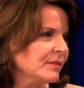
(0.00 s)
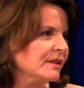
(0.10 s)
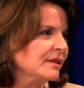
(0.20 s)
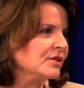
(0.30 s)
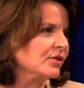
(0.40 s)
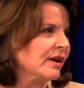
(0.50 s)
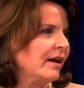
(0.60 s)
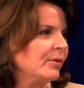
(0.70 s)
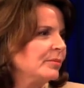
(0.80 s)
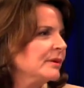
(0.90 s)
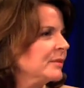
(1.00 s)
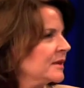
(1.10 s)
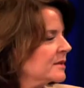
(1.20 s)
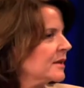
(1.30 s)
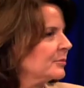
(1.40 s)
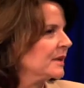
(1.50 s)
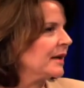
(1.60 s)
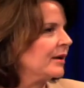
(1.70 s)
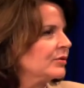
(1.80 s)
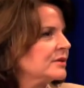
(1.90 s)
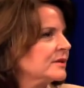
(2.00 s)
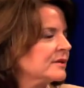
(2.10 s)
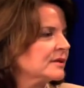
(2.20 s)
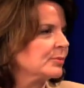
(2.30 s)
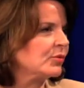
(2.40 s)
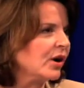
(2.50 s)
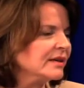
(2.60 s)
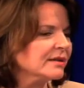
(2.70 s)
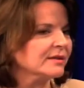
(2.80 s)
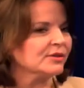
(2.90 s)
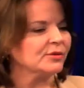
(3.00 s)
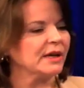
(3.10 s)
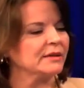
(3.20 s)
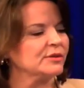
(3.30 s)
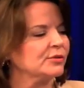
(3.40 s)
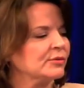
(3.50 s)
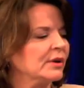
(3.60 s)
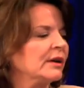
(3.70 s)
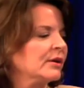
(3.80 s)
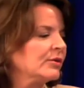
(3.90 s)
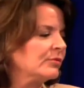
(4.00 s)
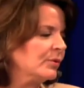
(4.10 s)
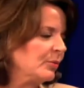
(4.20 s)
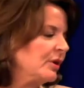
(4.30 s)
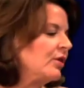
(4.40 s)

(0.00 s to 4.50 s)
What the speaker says: that's going to help them, and there's something else. There's a process to get to what we call